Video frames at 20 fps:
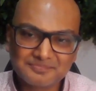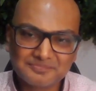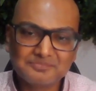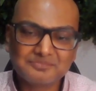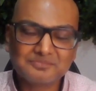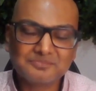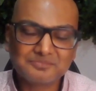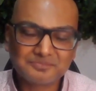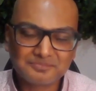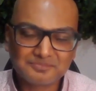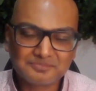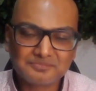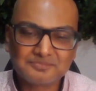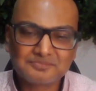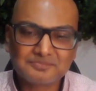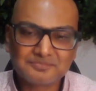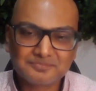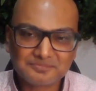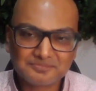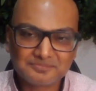
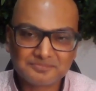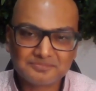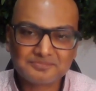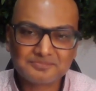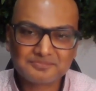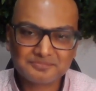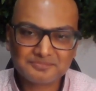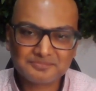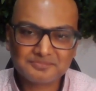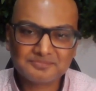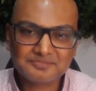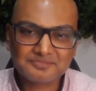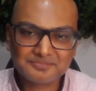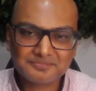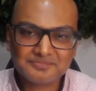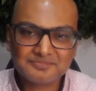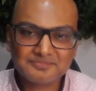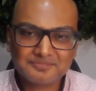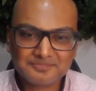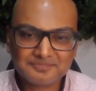
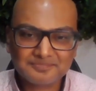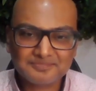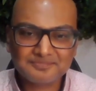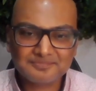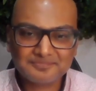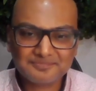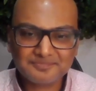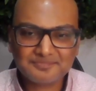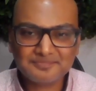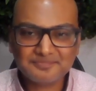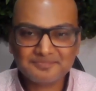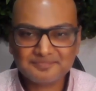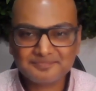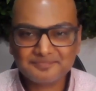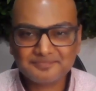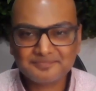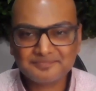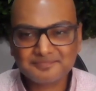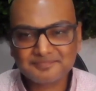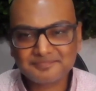
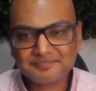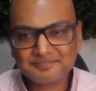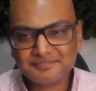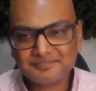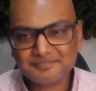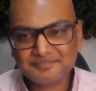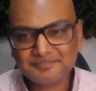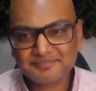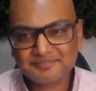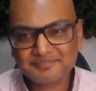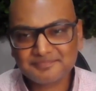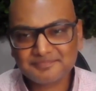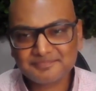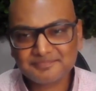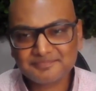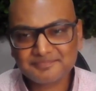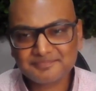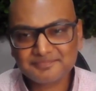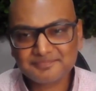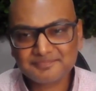(not speaking)